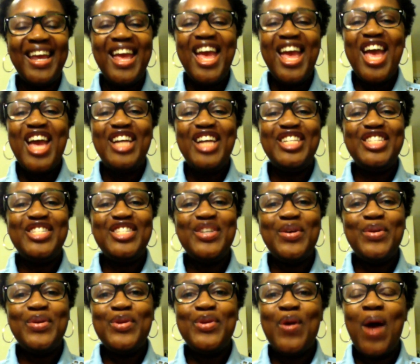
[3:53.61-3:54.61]
And so,
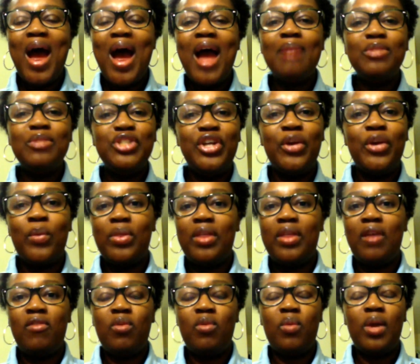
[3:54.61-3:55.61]
I'm sharing with
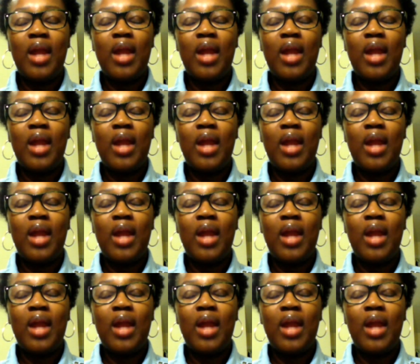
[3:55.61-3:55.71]
everyone